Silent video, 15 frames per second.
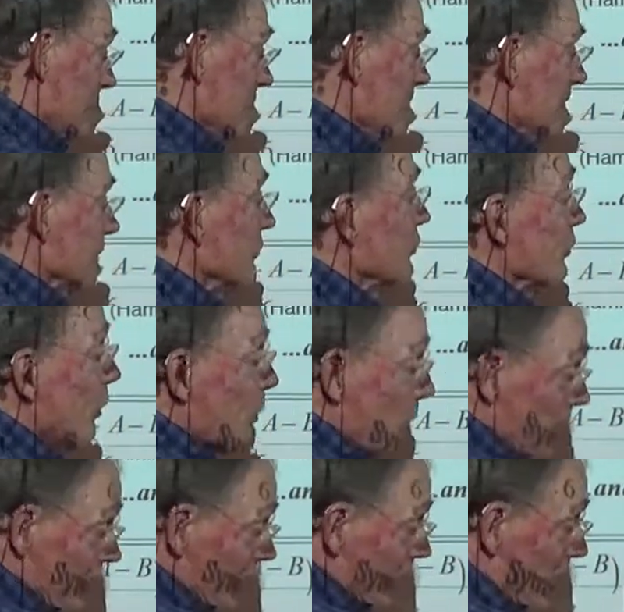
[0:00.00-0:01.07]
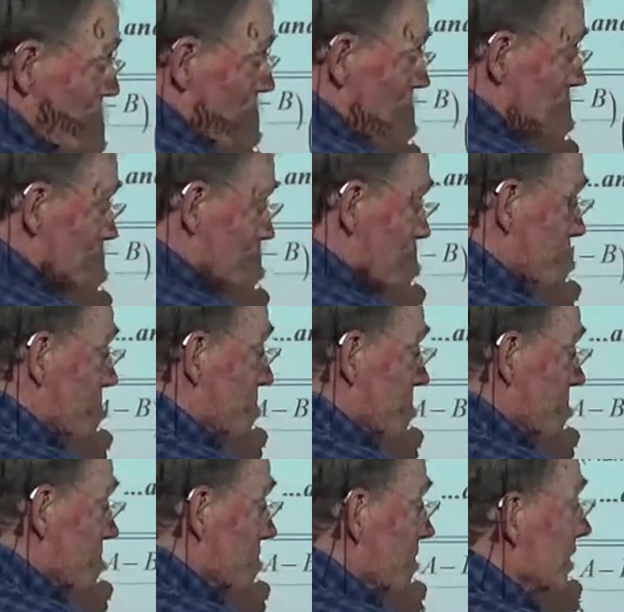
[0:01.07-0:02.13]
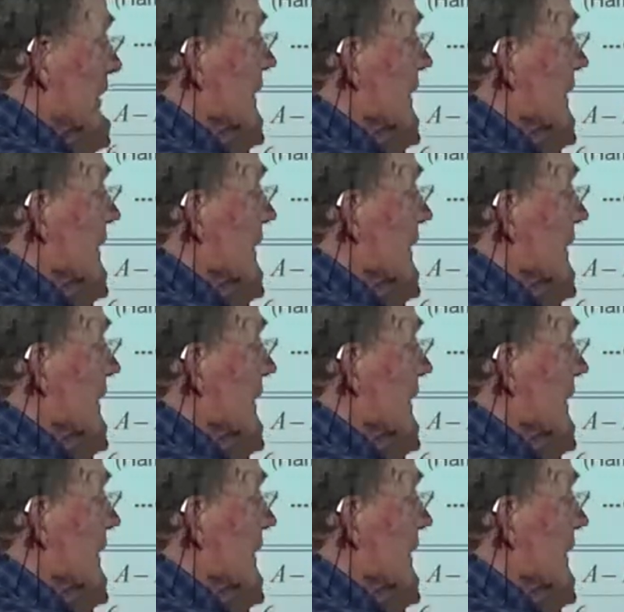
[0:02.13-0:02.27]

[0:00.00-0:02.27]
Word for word: and show where they go on the surface.